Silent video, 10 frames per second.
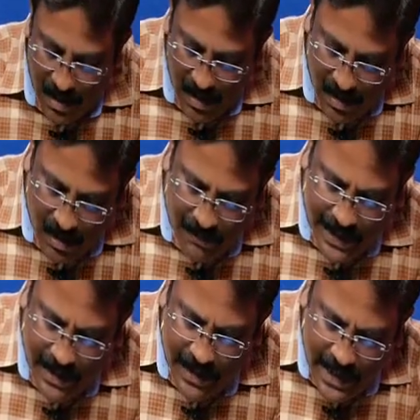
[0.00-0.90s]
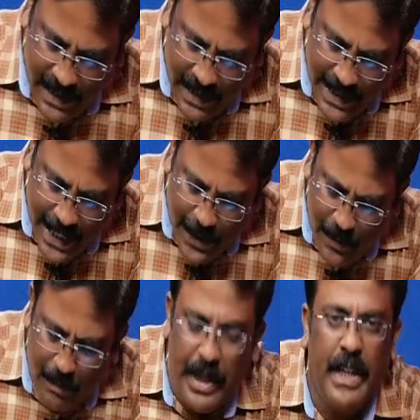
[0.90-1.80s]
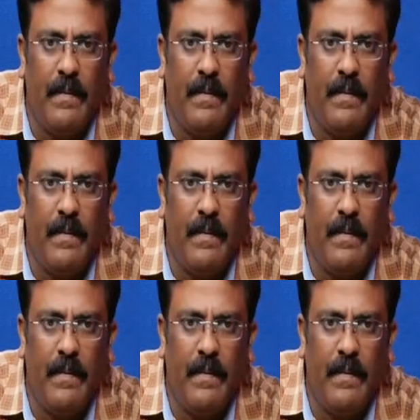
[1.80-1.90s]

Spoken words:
Now we can write A to B.